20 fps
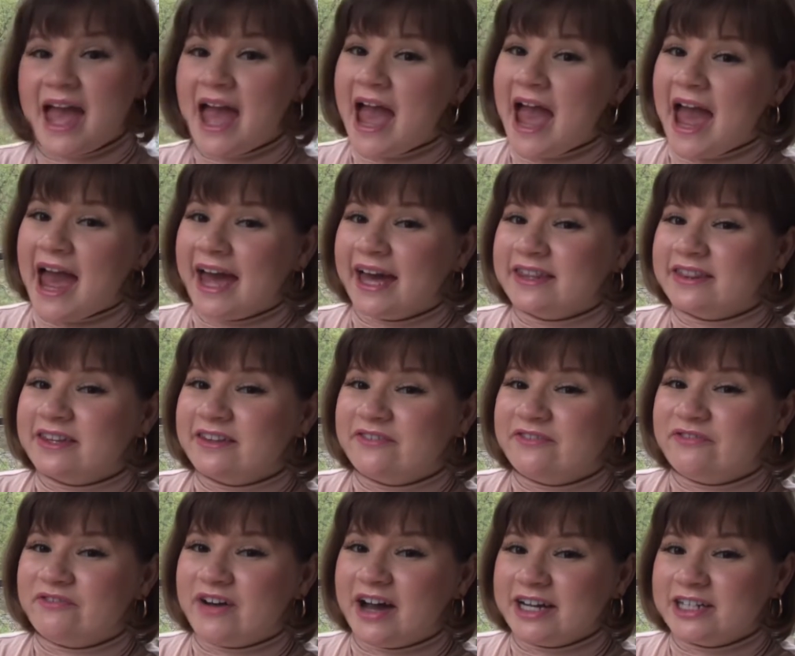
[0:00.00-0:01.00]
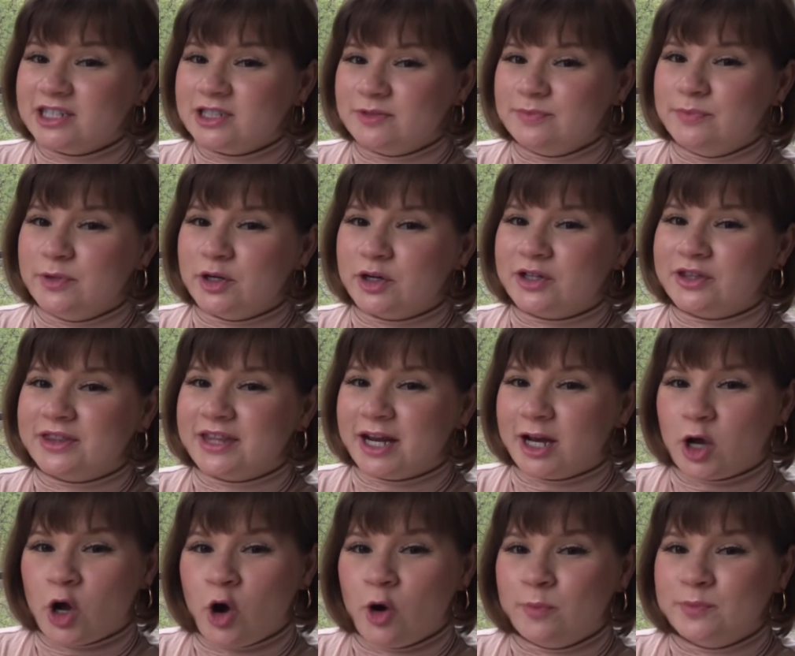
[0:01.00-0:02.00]
and the final book that I
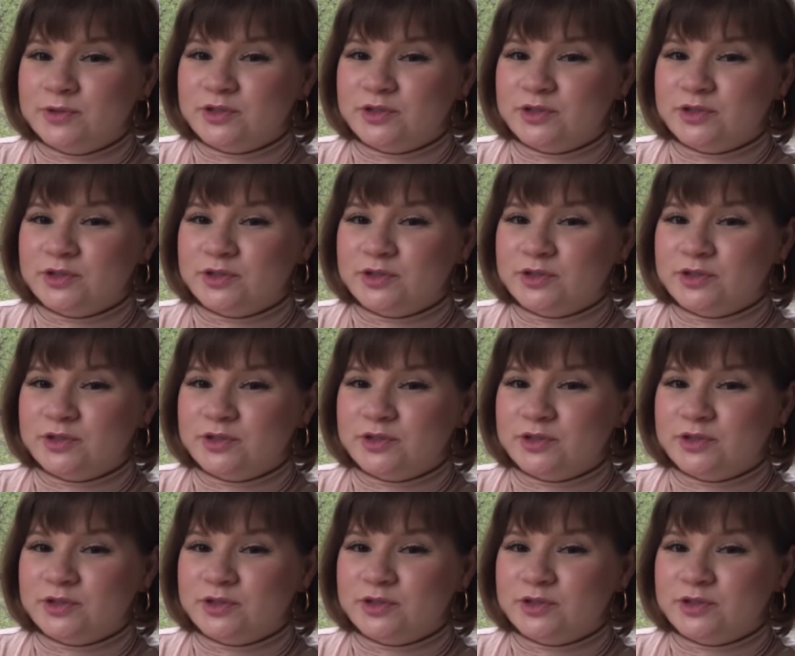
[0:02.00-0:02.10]
hope